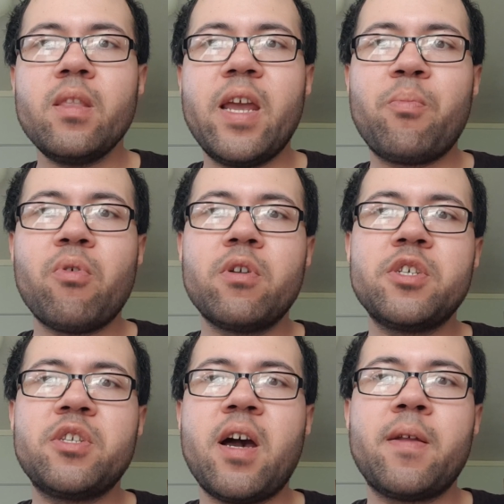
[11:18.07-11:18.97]
they brought
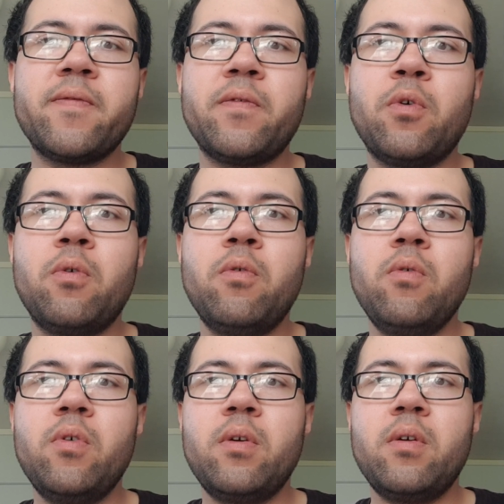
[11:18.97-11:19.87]
us Titanfall
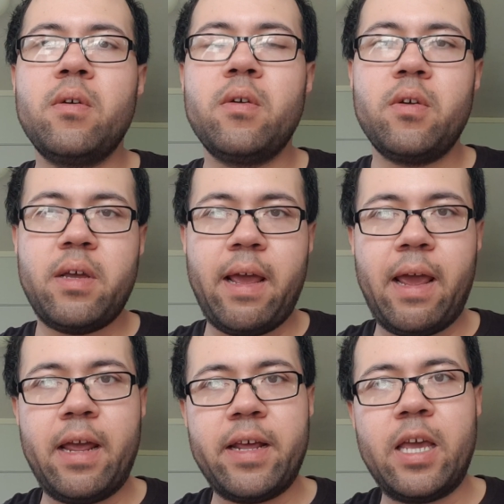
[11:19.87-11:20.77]

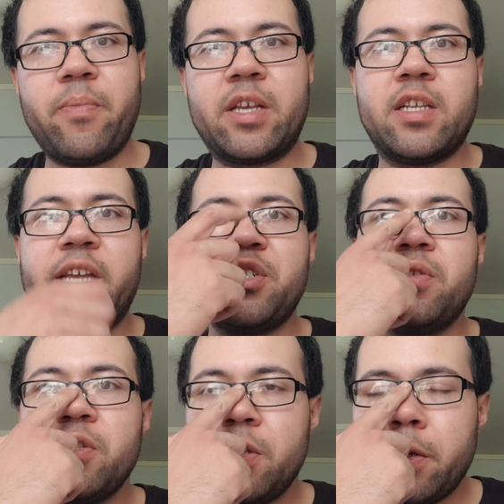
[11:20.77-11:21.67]
and Apex
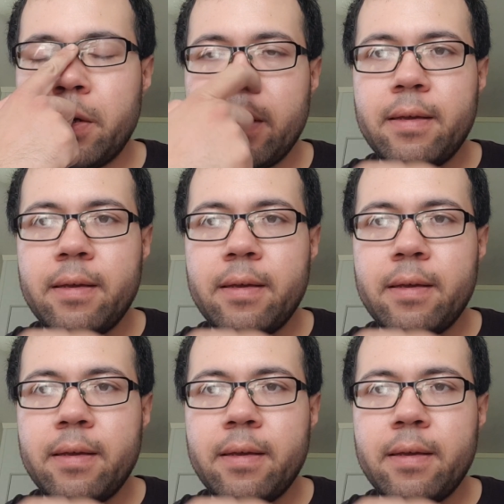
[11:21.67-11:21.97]
Legends.